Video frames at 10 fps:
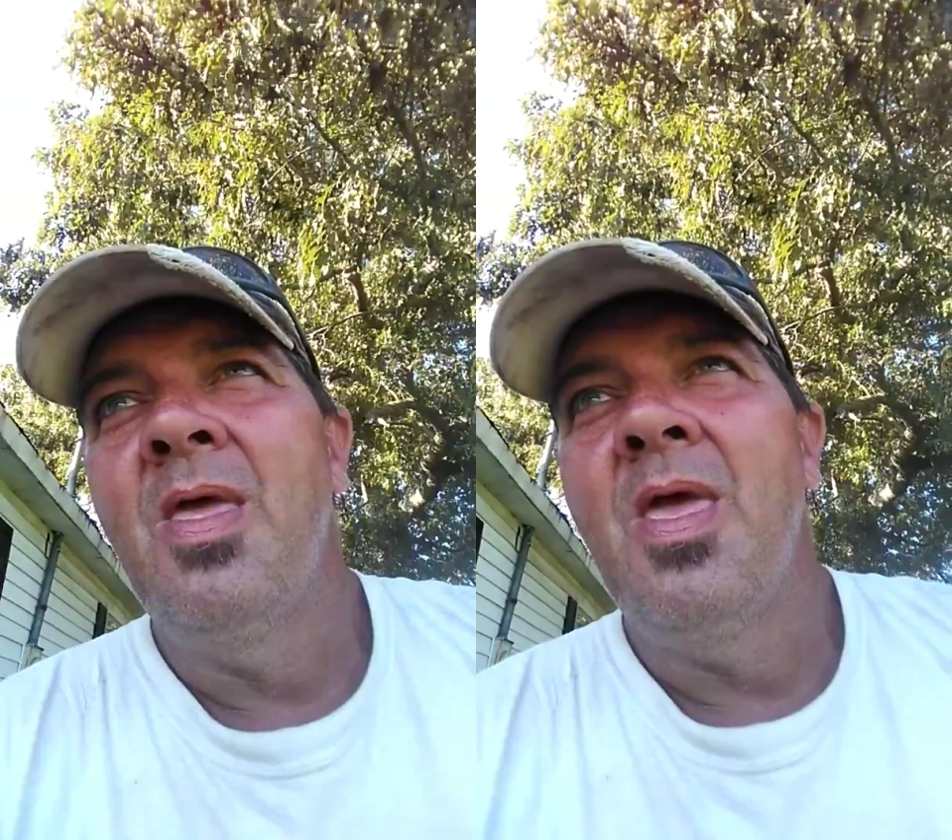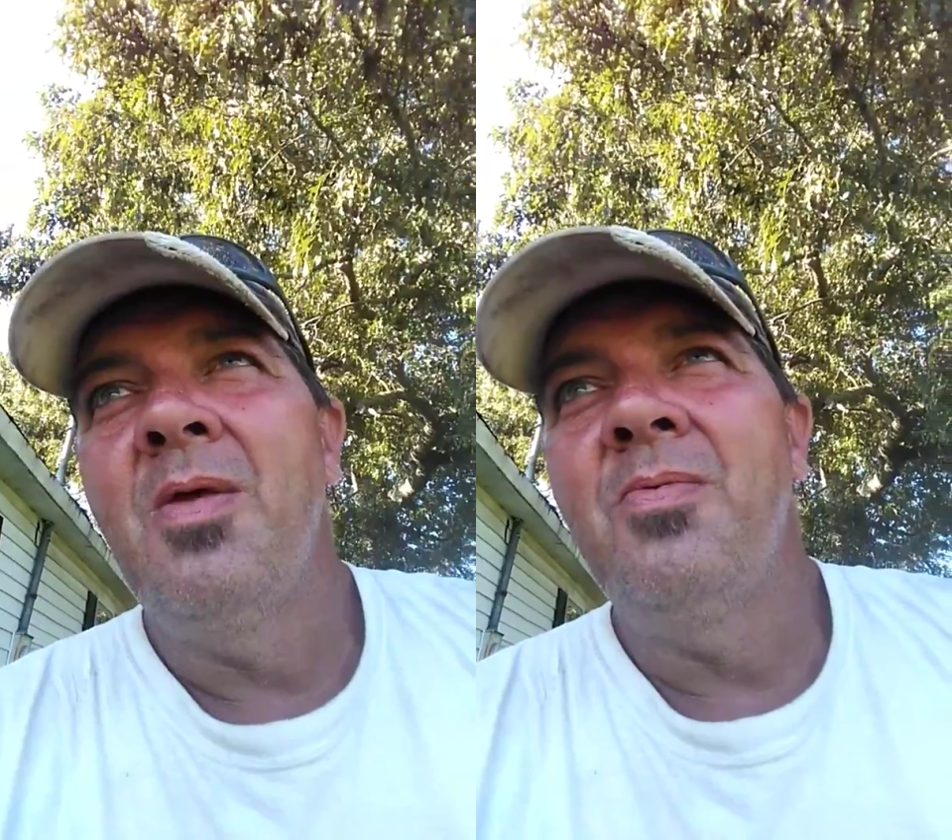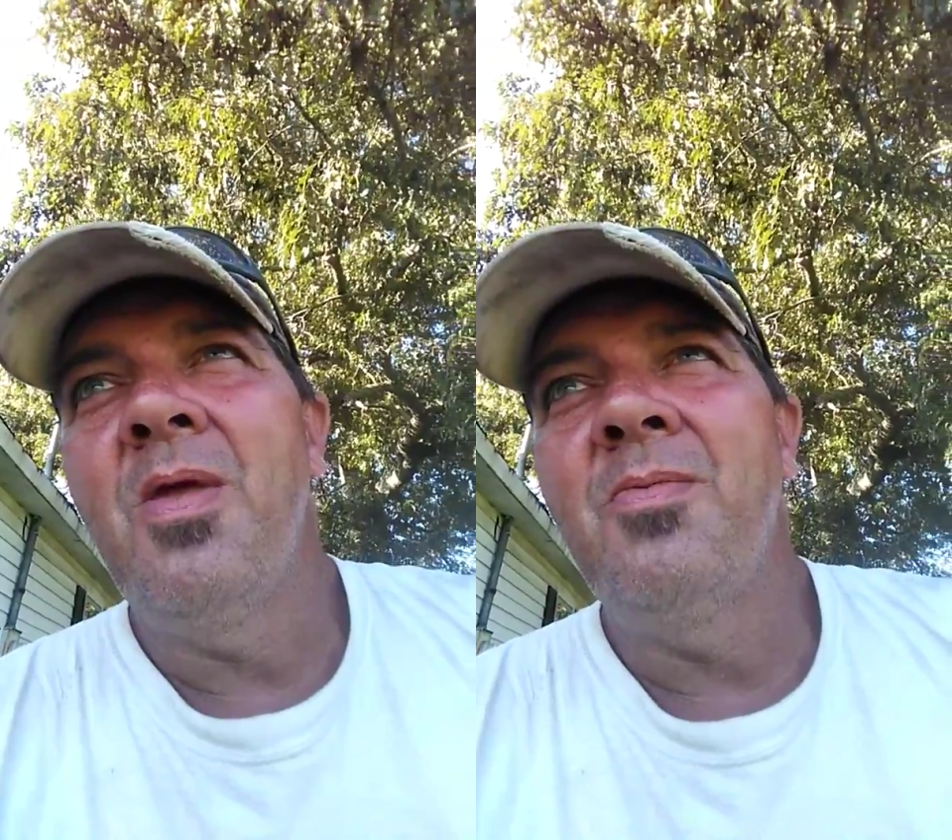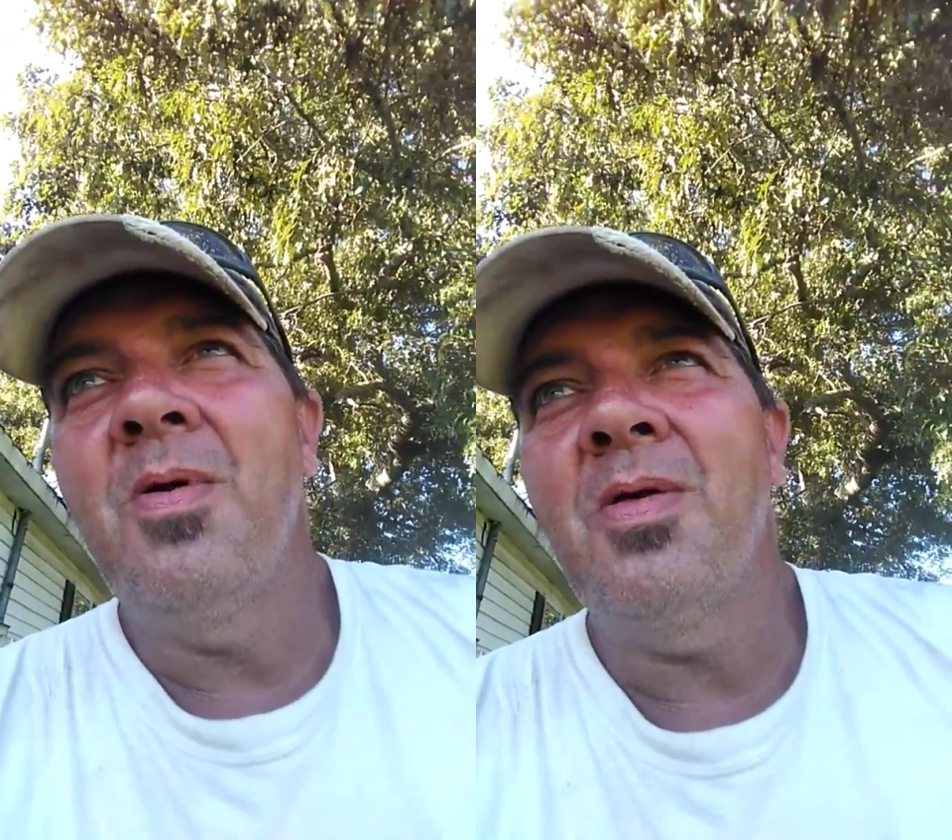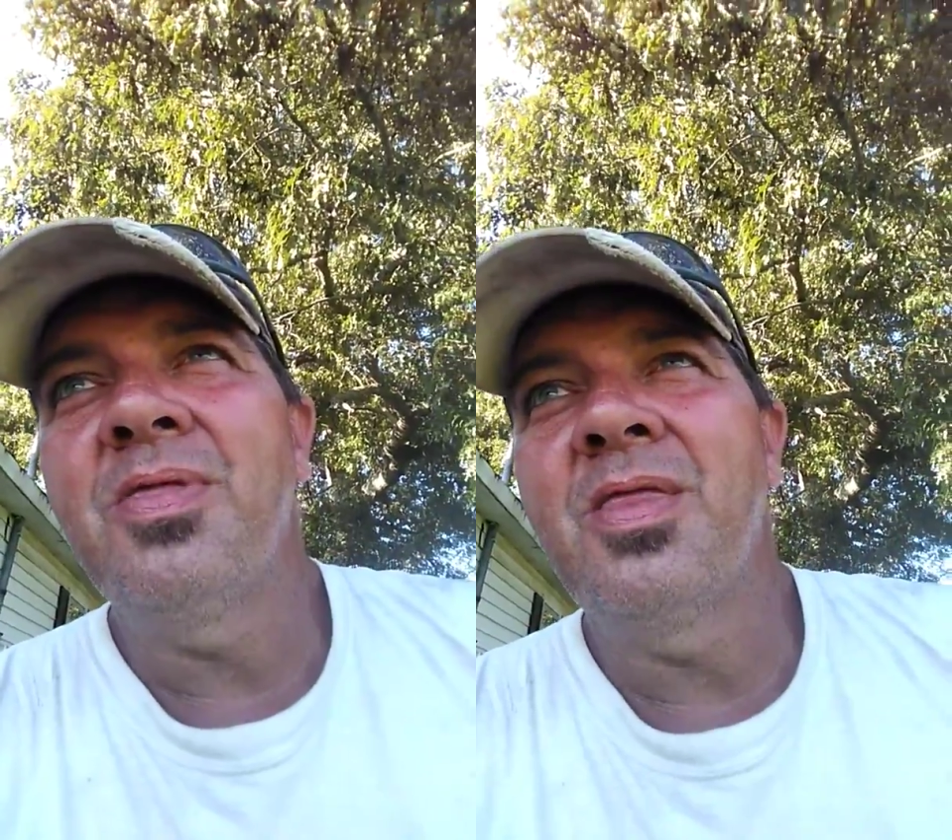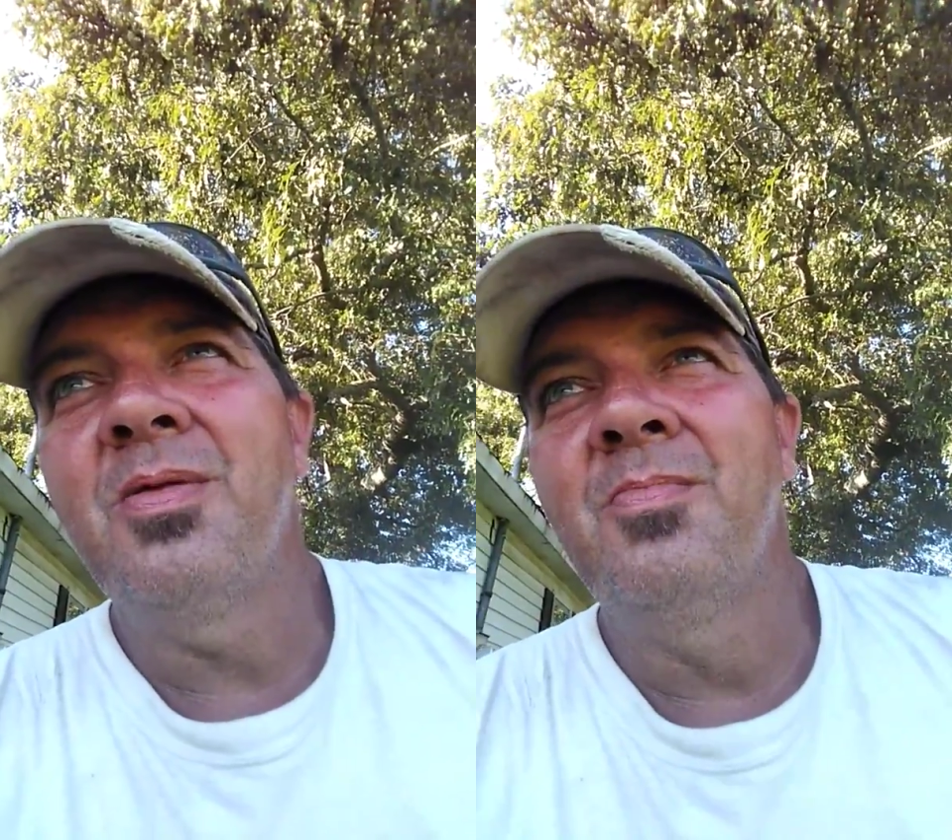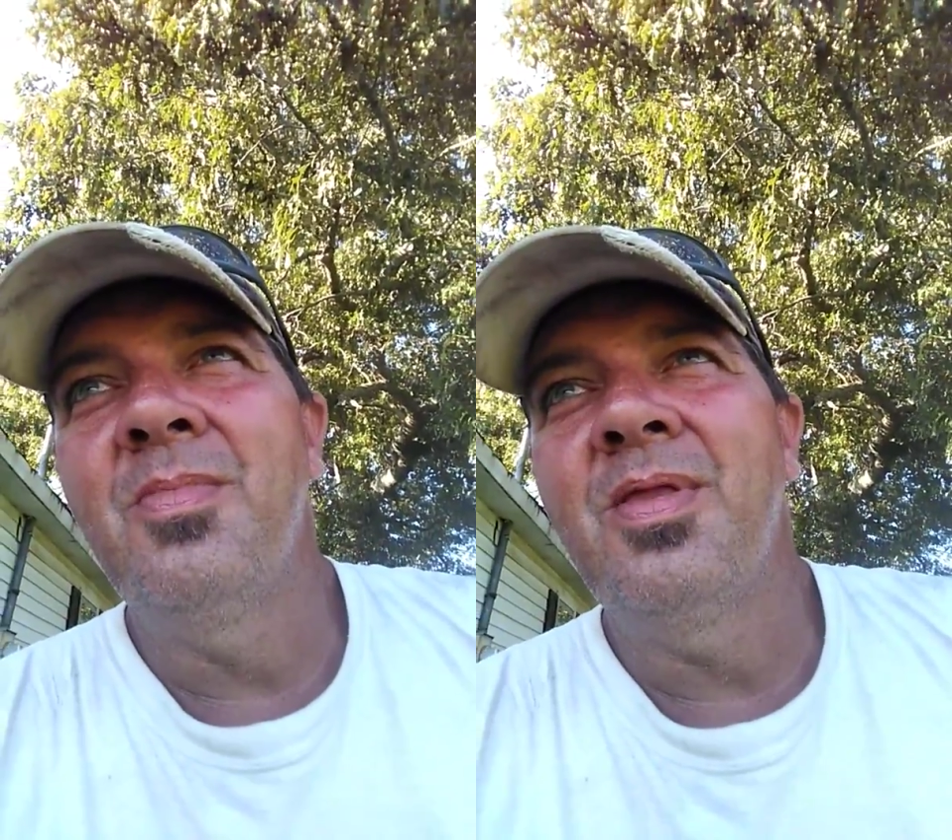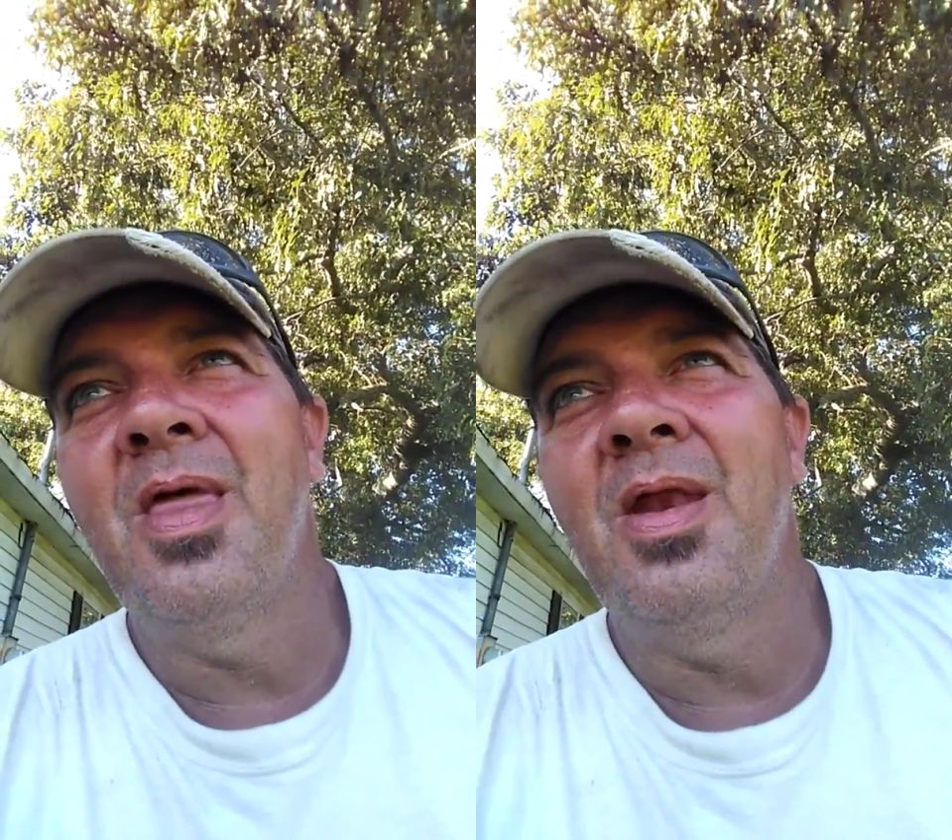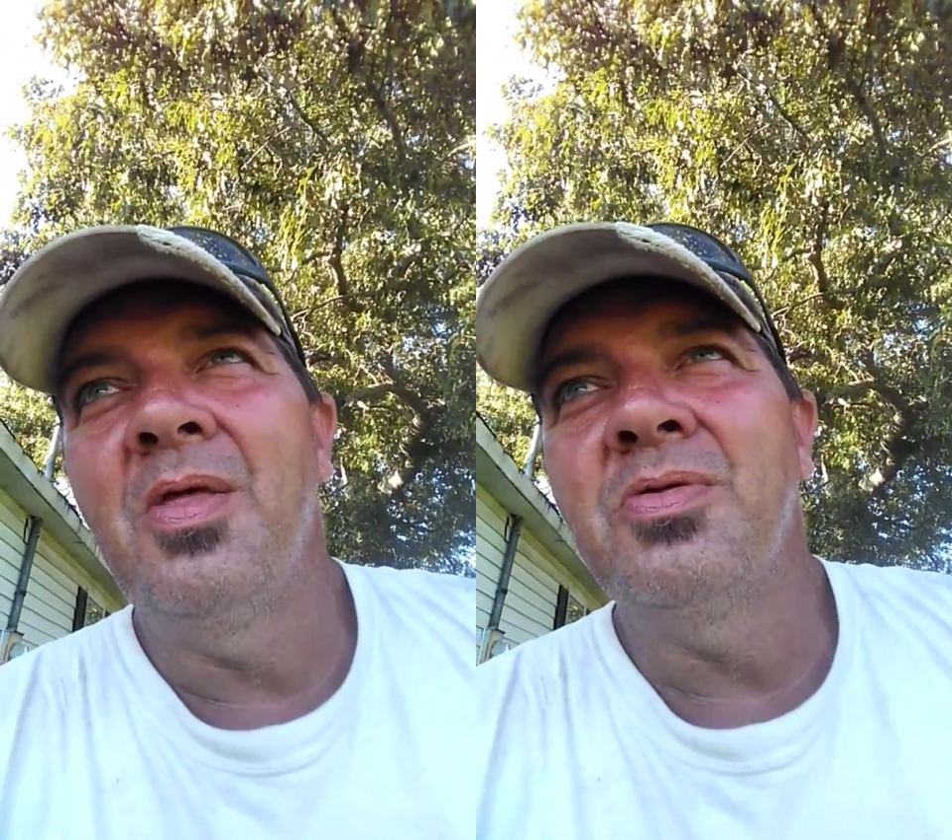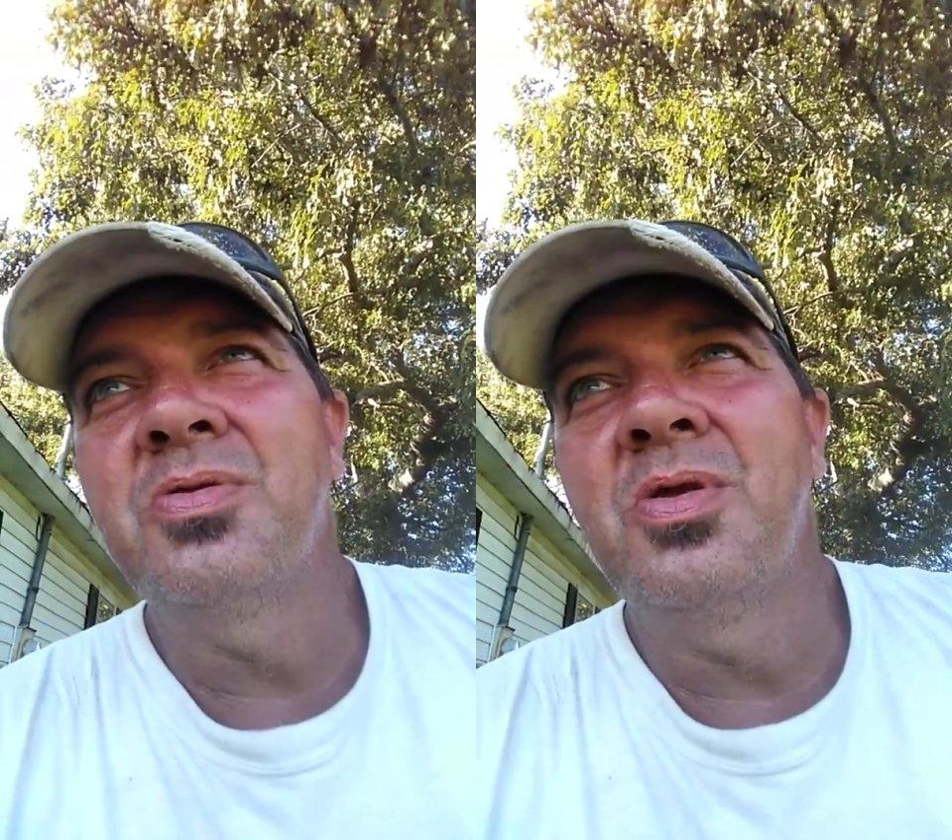And if y'all think that
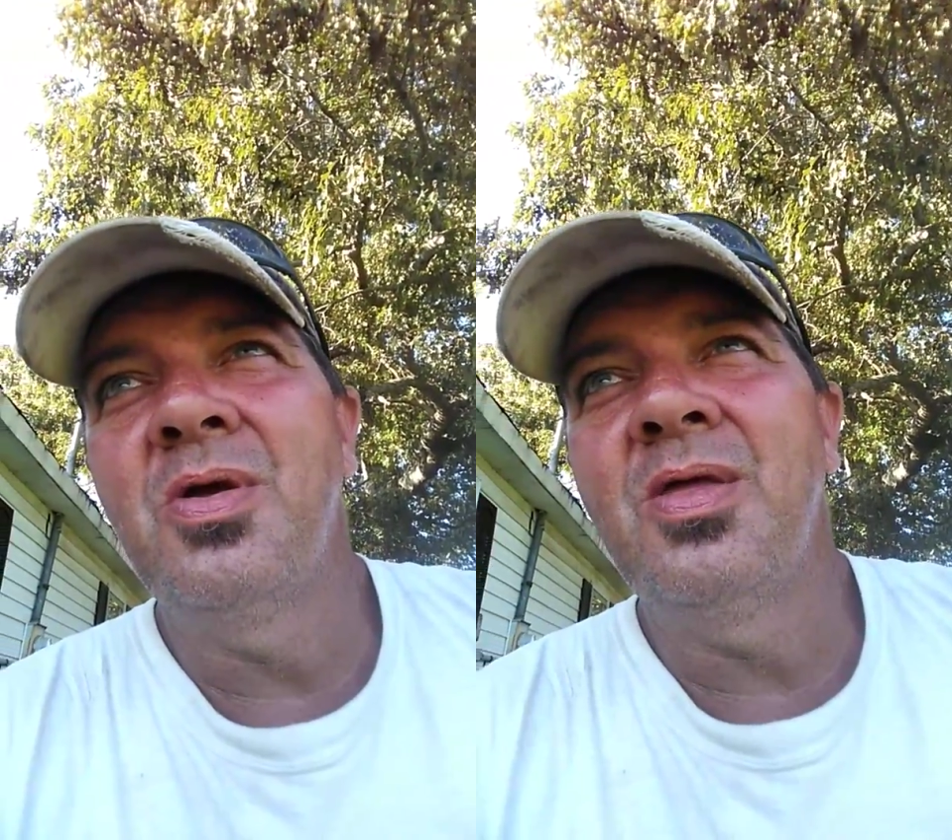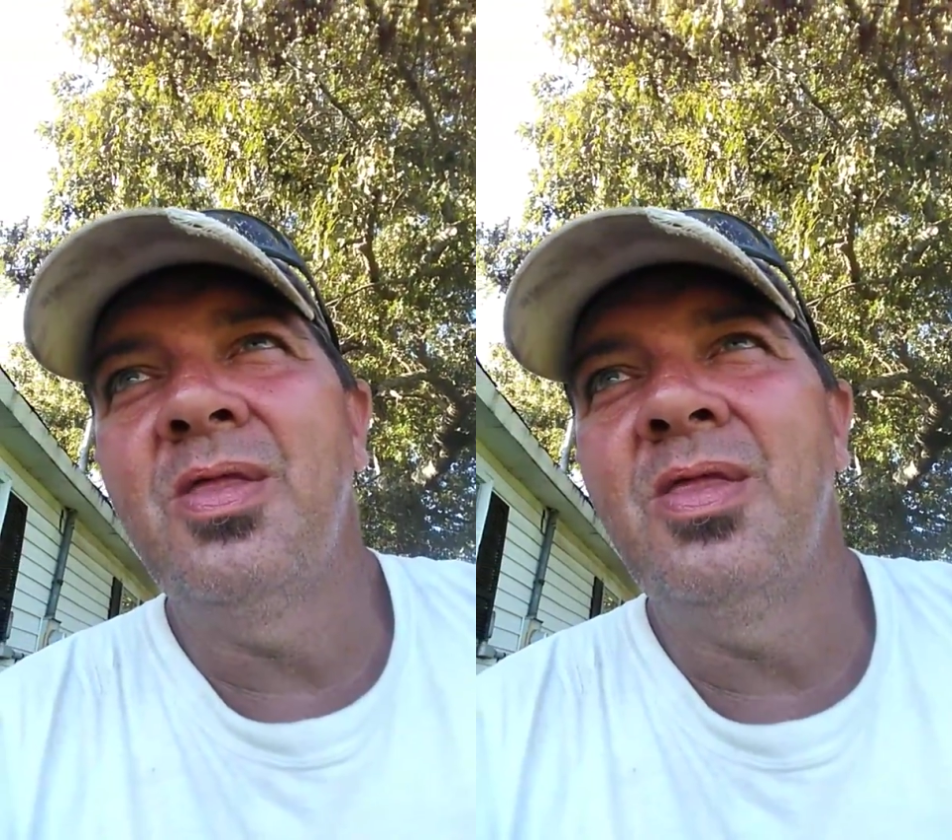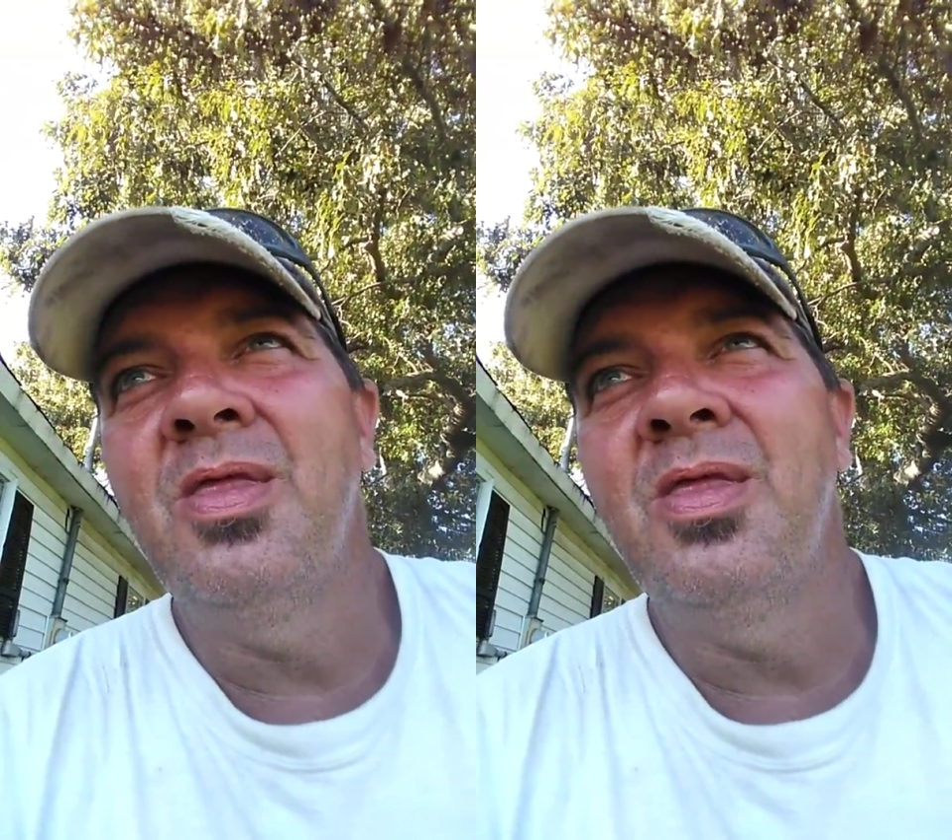looks good,